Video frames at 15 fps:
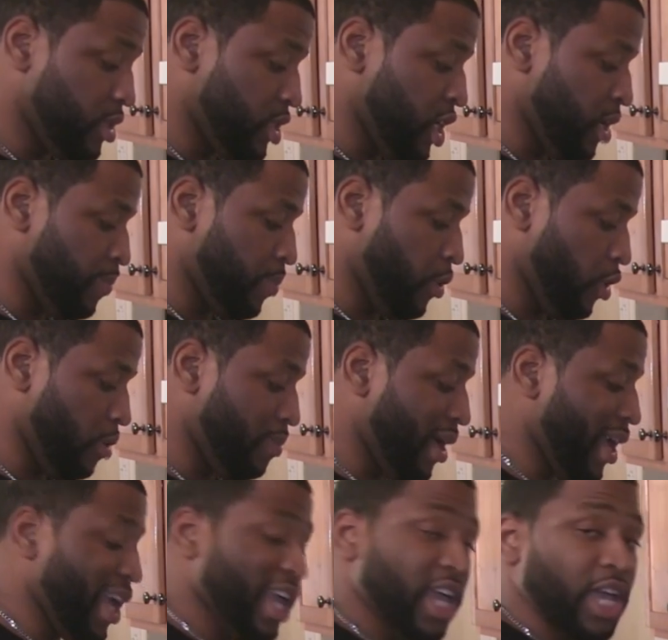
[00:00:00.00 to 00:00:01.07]
temper
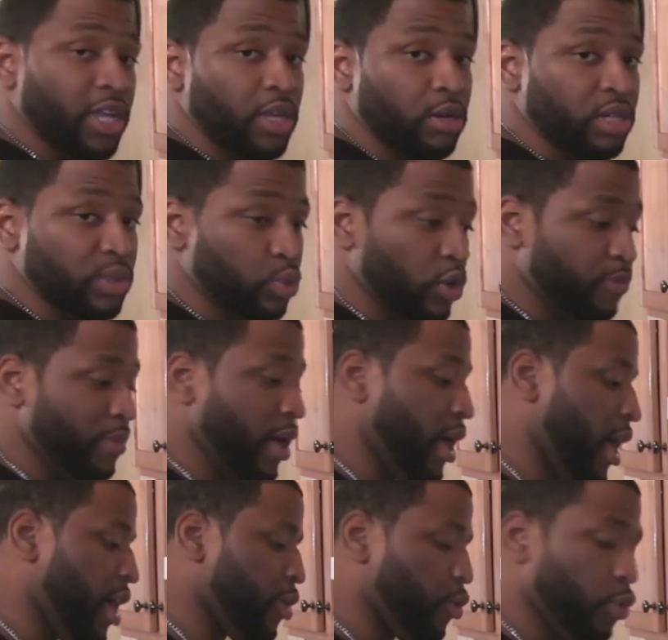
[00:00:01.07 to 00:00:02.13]
my egg yolks with my
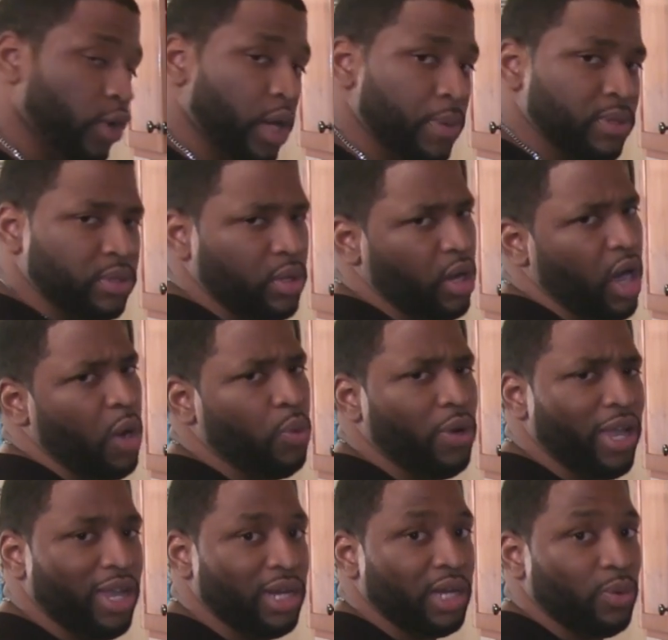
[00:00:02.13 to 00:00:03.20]
hot cream so I
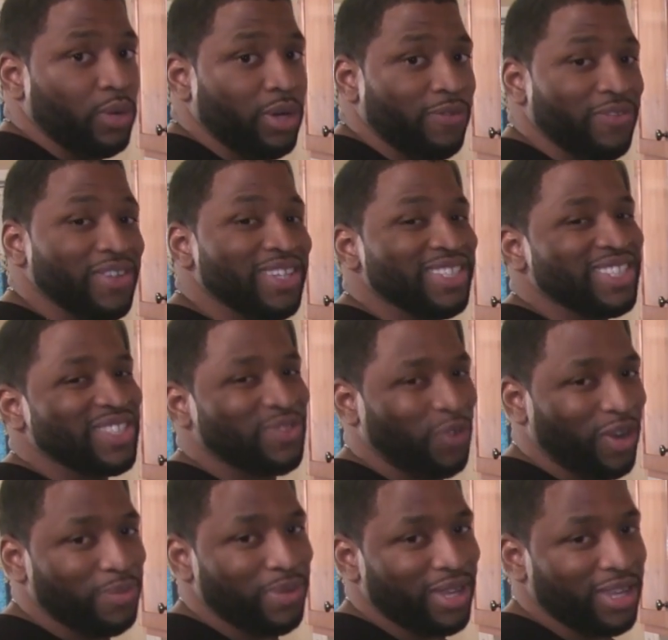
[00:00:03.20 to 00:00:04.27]
won't end up with
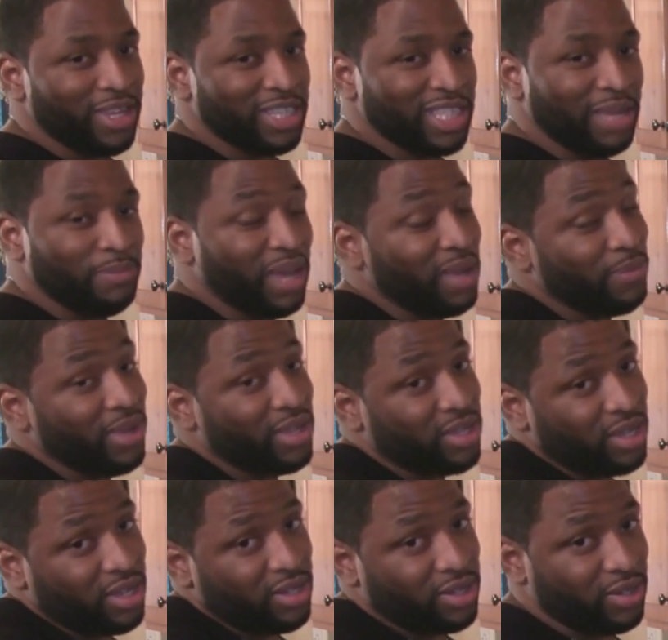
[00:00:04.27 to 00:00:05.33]
scrambled egg. It might be
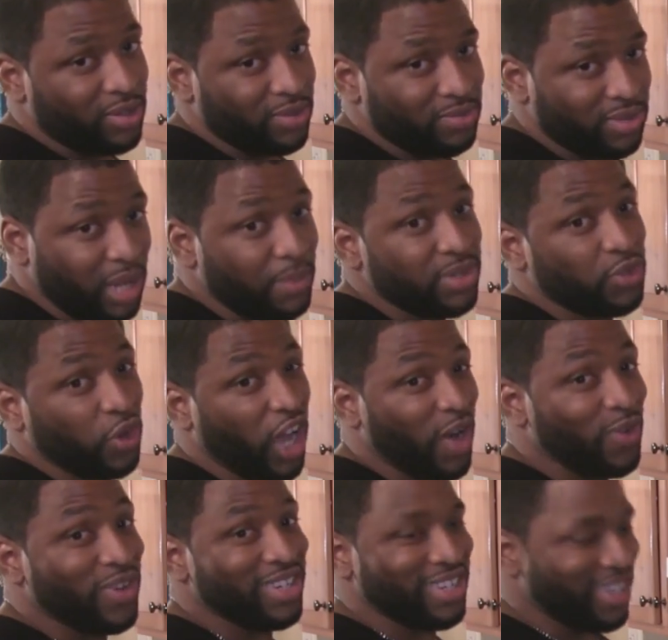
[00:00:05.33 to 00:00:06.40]
good though. I'm gonna try
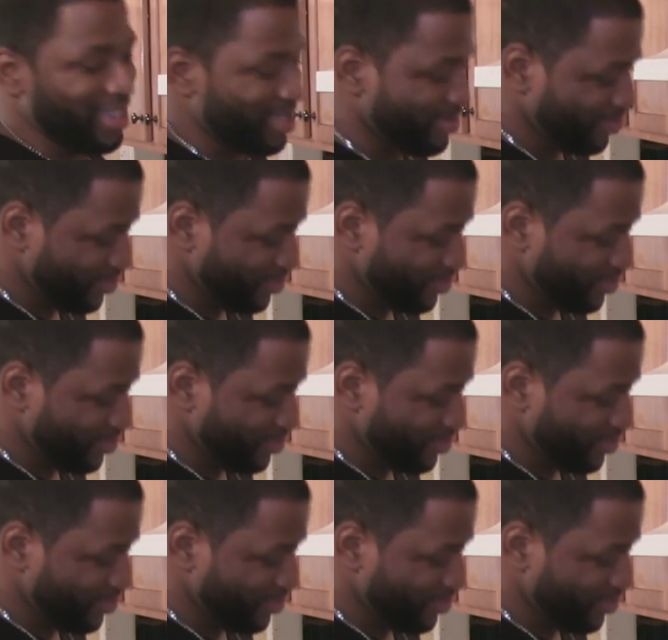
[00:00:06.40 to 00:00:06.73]
it one day.